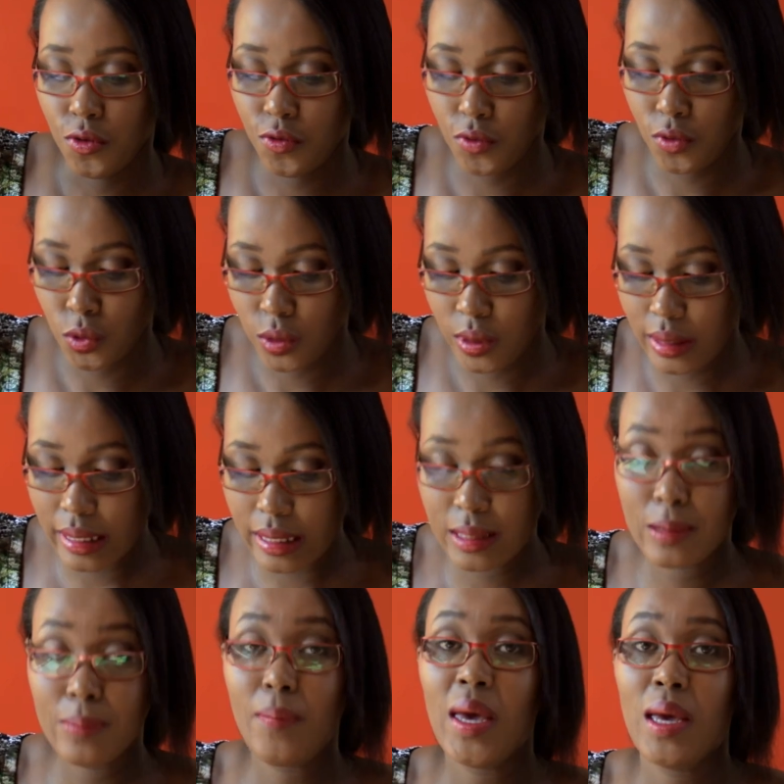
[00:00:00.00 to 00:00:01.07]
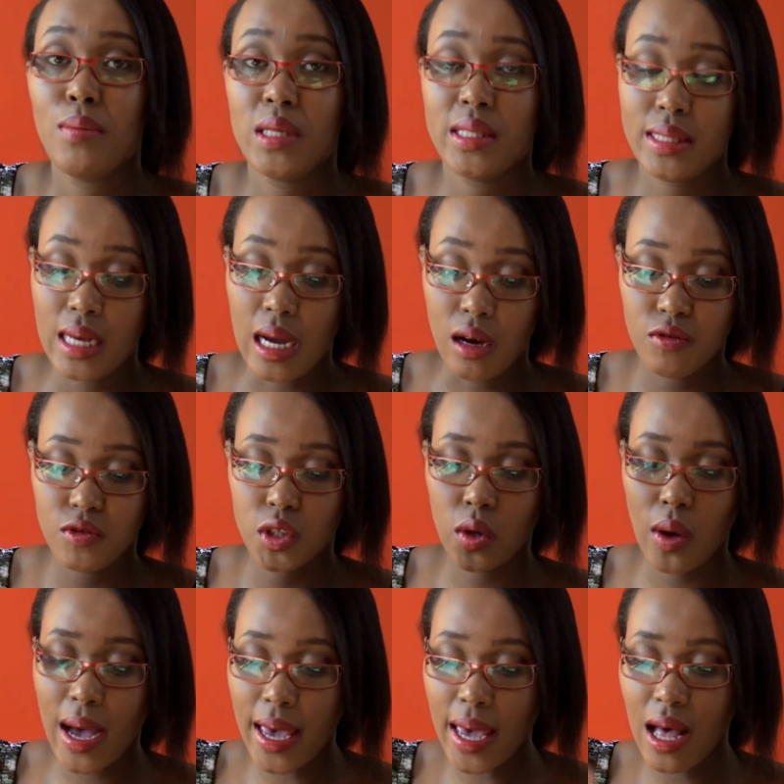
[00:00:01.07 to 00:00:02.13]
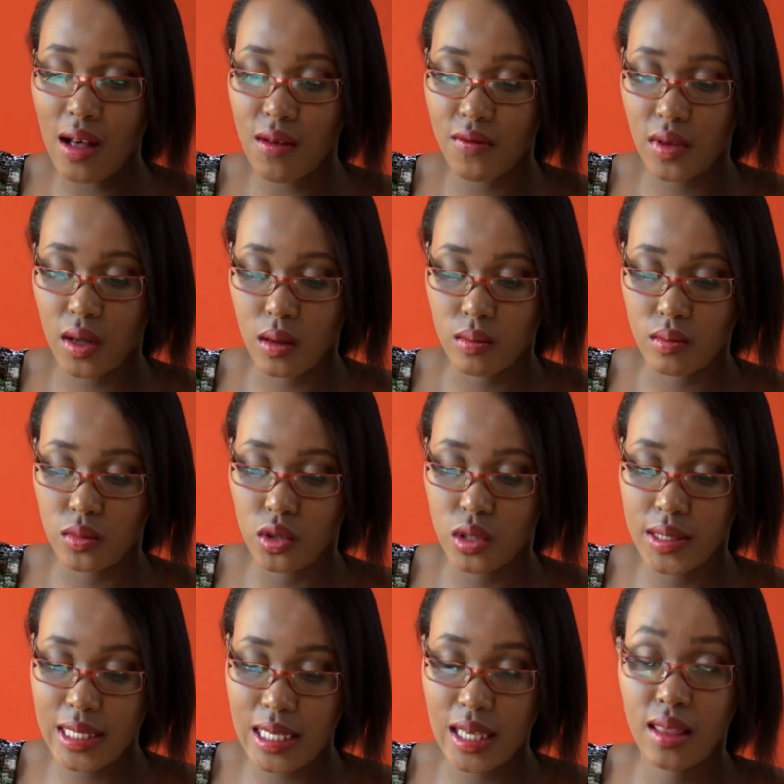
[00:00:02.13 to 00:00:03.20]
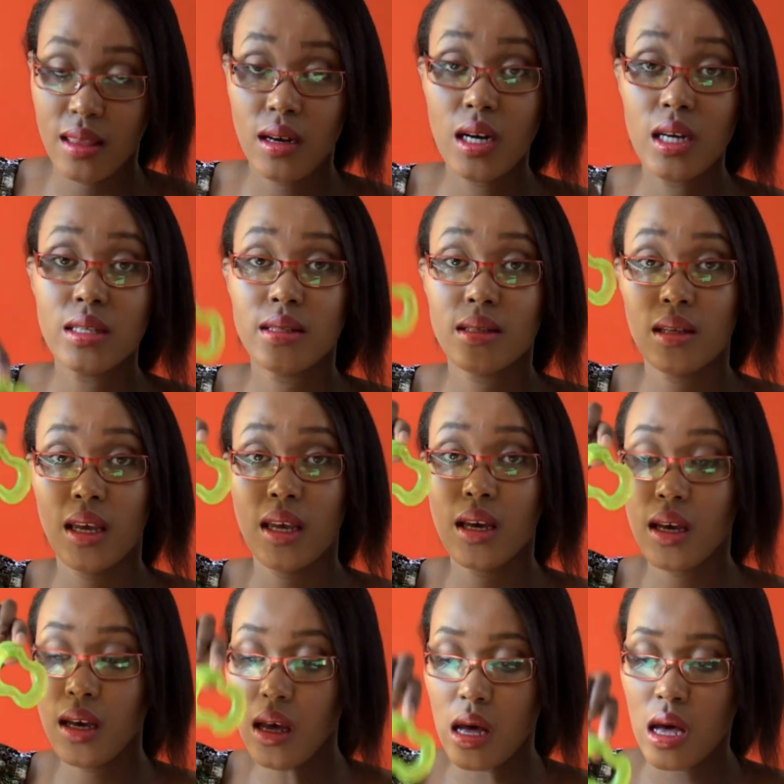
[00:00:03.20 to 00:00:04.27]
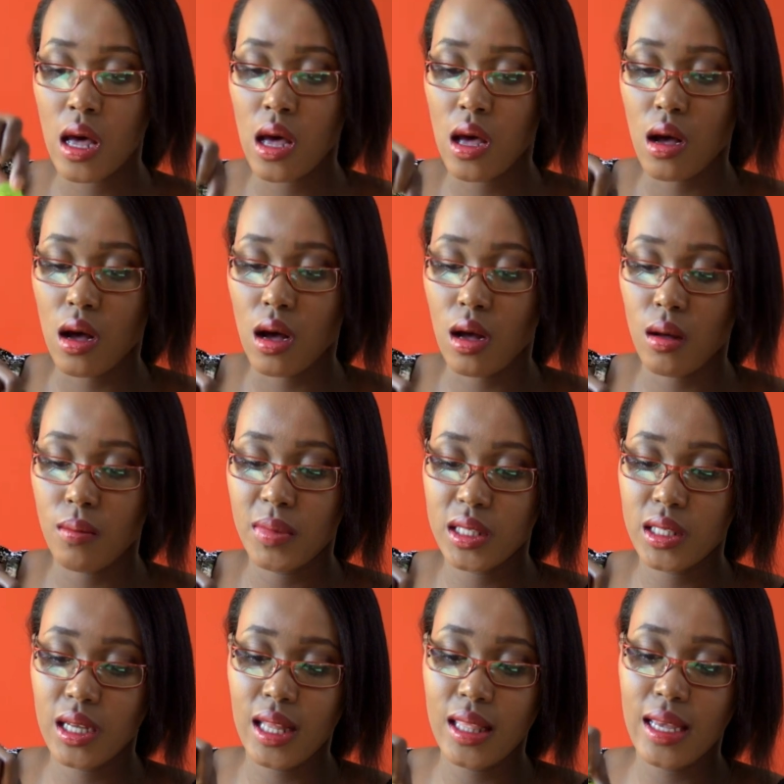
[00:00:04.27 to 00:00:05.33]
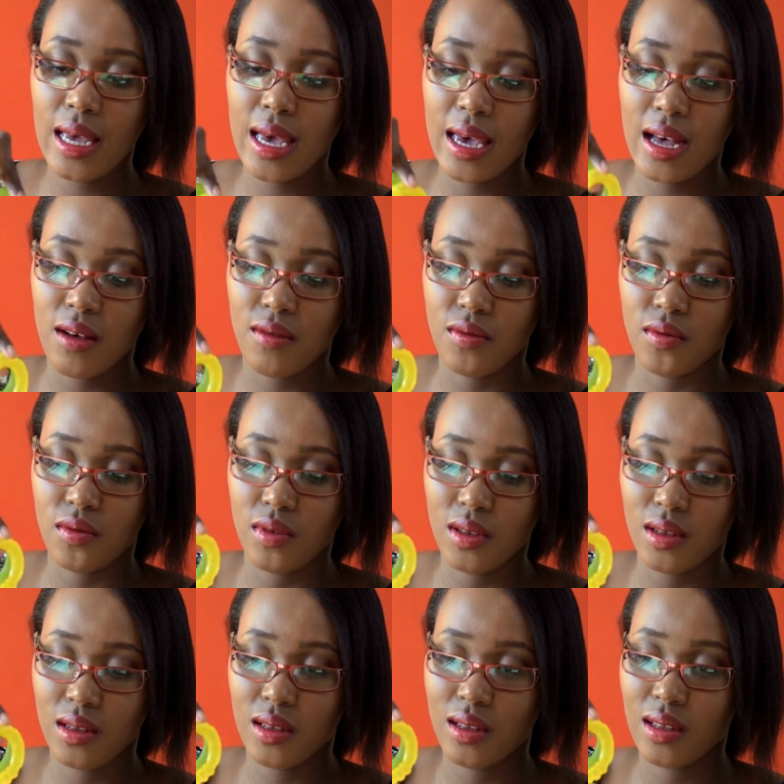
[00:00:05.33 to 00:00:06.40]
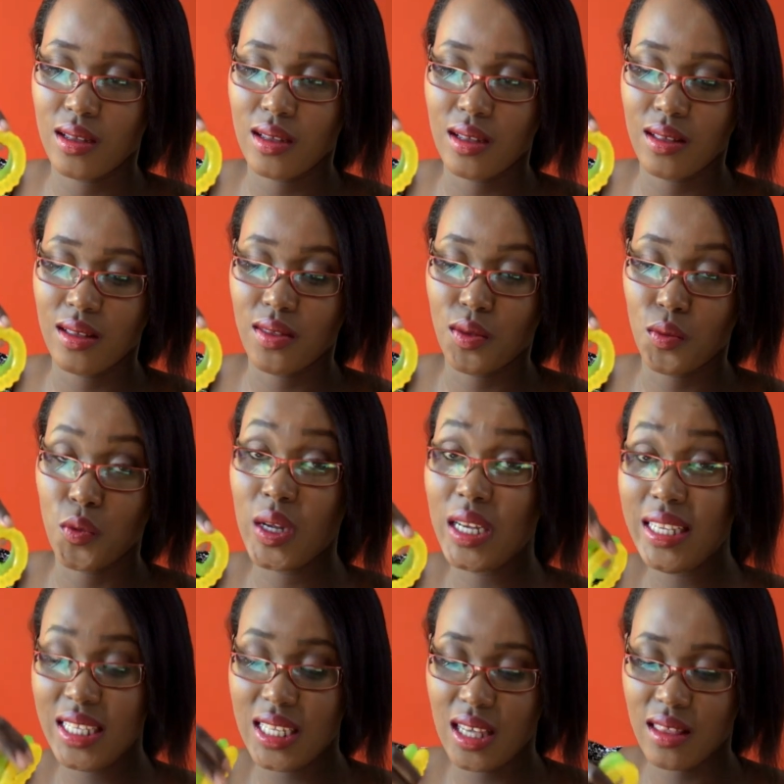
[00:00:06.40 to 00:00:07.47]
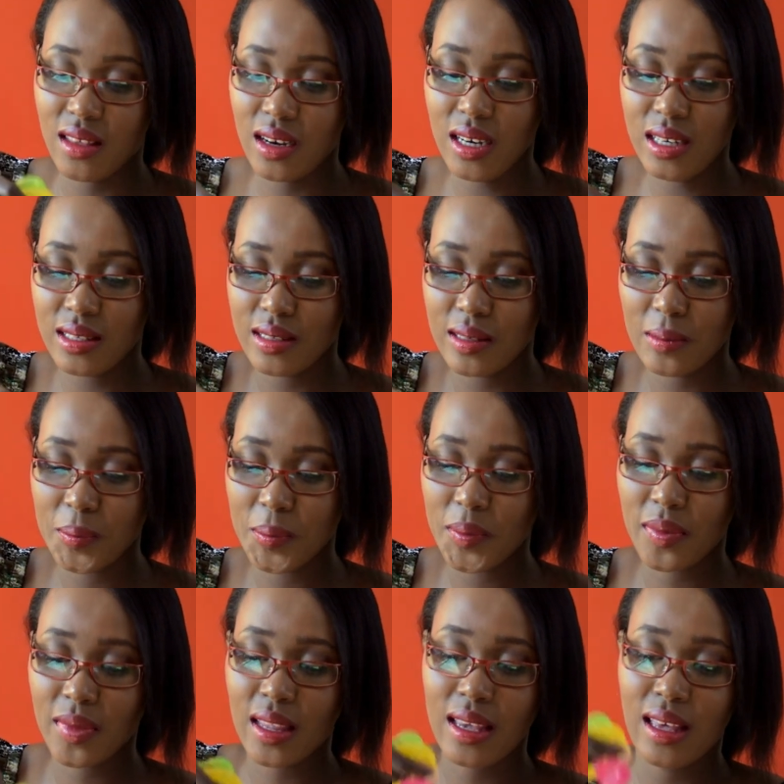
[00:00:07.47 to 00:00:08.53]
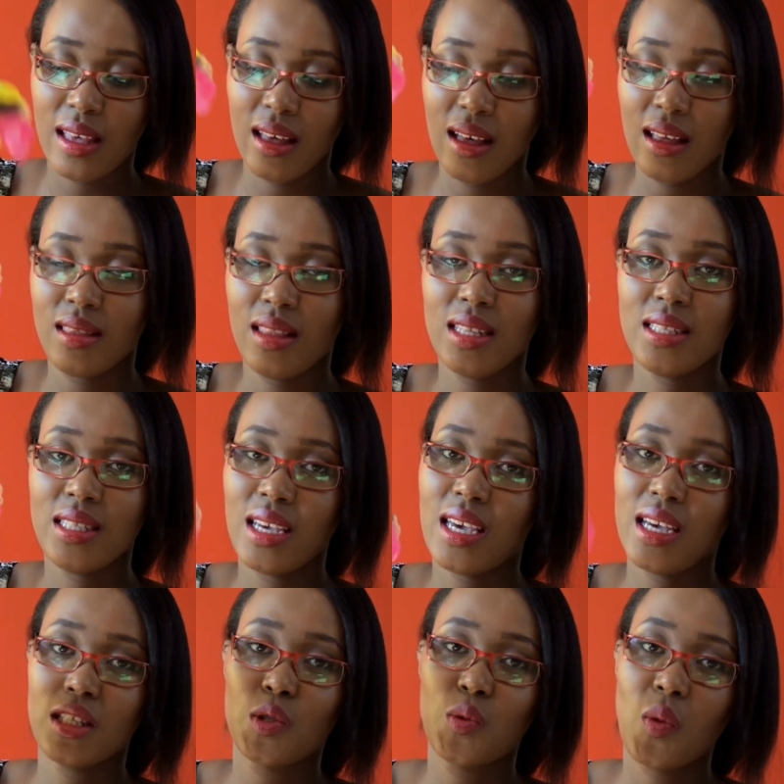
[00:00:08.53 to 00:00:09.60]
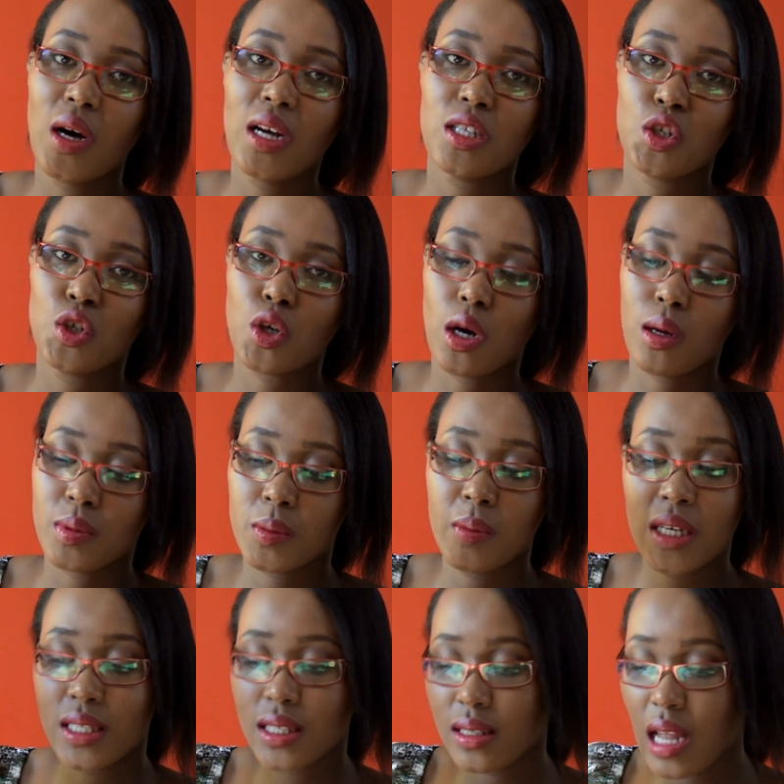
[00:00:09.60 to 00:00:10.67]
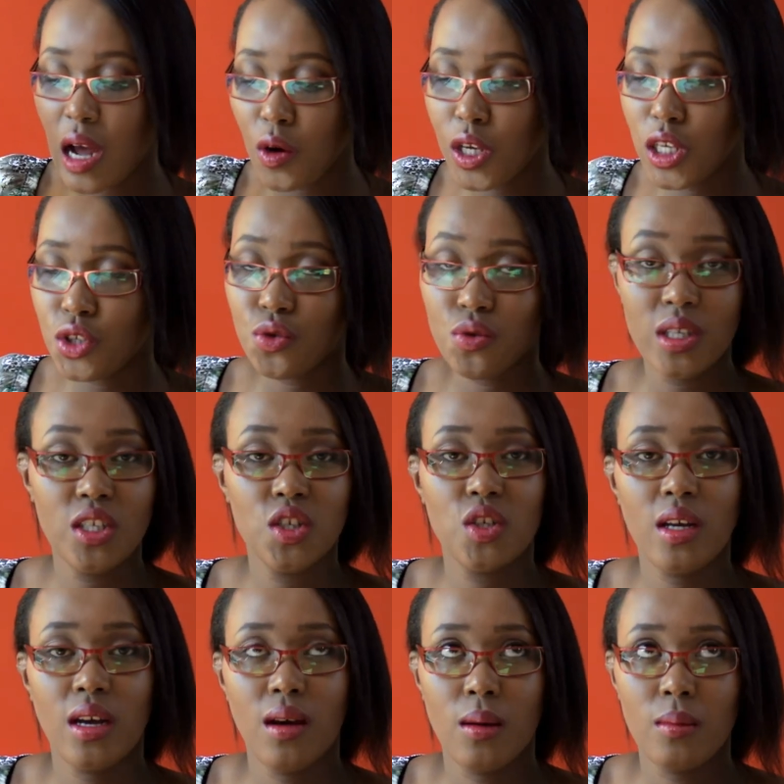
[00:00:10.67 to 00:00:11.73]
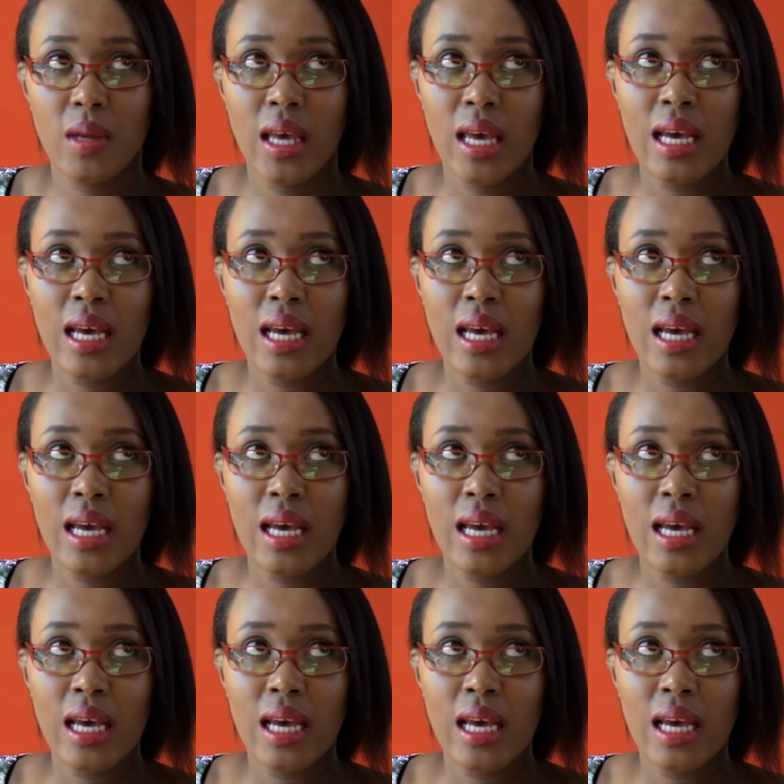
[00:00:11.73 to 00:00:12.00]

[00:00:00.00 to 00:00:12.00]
for this baby stuff. So I have um, teethers here. Um, basically, I have three teethers. That's in case one drops, because now he's reached um